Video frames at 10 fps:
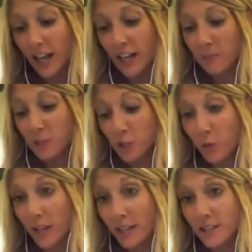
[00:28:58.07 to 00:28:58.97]
I am
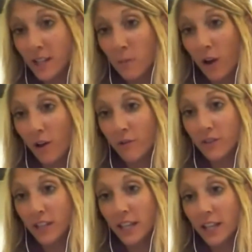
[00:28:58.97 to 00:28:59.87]
enjoying some
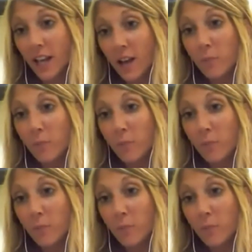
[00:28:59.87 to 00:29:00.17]
of the